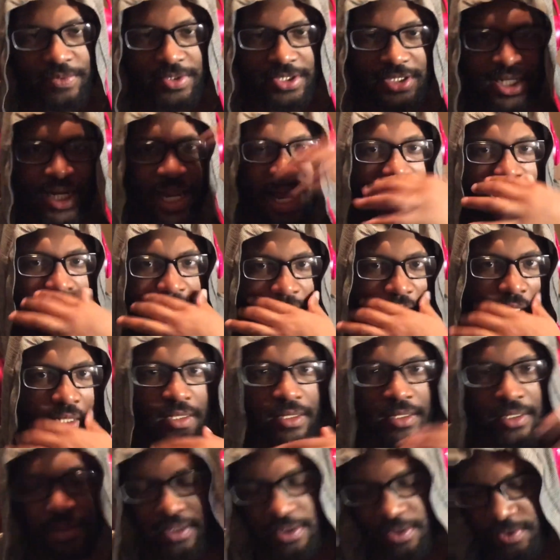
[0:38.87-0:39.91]
like,
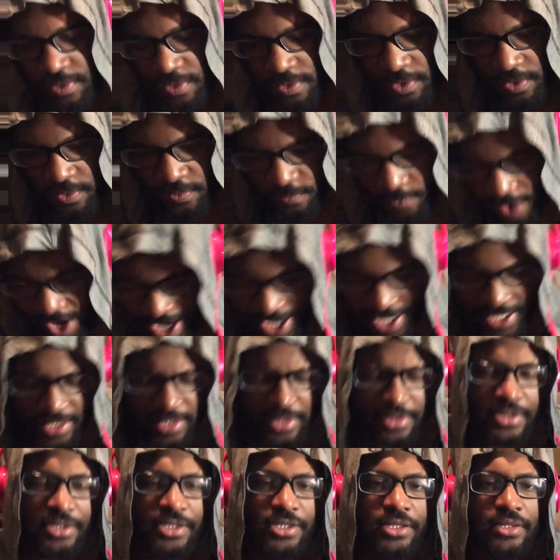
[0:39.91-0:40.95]

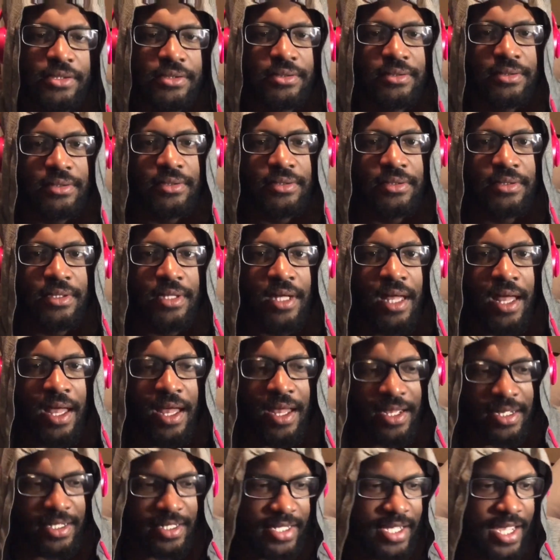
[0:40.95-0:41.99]
"Rage,
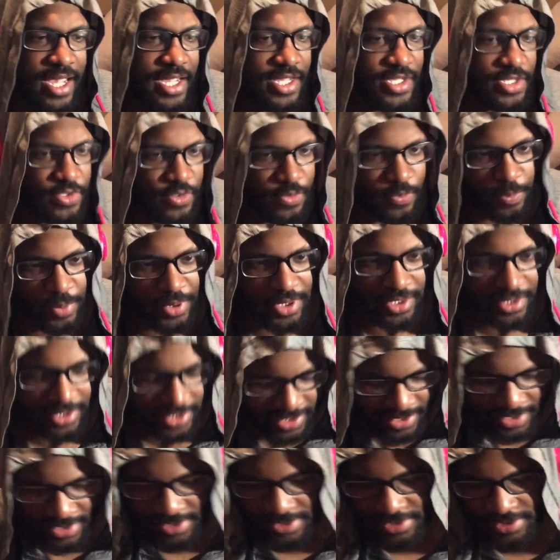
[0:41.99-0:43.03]
can you
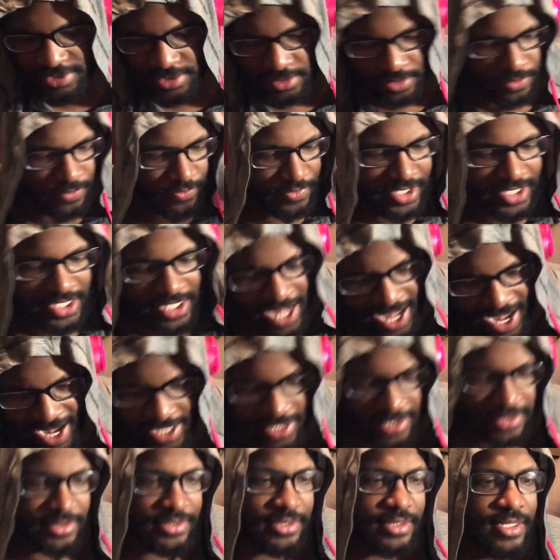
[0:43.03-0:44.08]
please
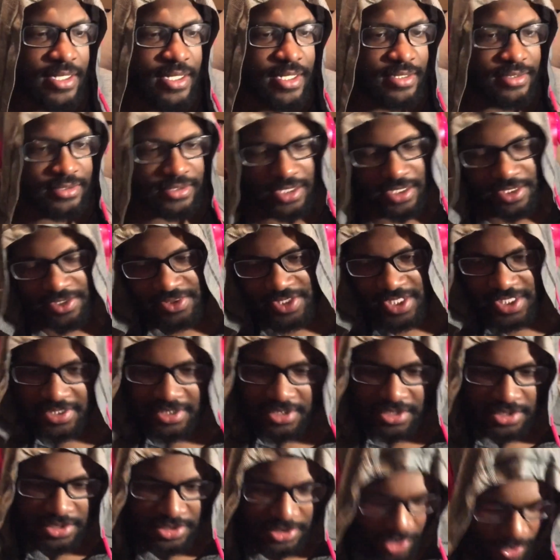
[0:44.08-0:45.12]
react to this
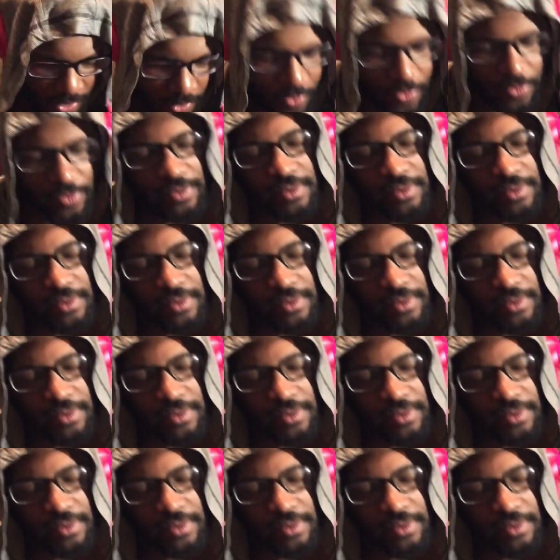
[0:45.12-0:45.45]
song?"